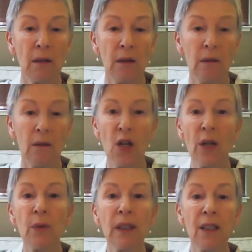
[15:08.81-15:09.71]
We
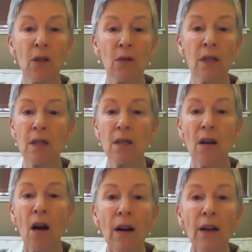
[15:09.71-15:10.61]
generally don't
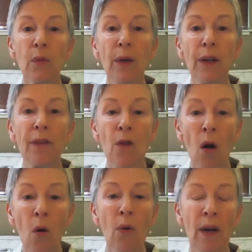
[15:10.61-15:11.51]
start with
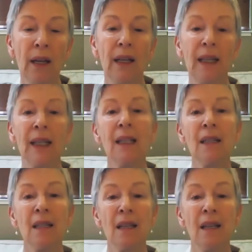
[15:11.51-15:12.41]
knowing it.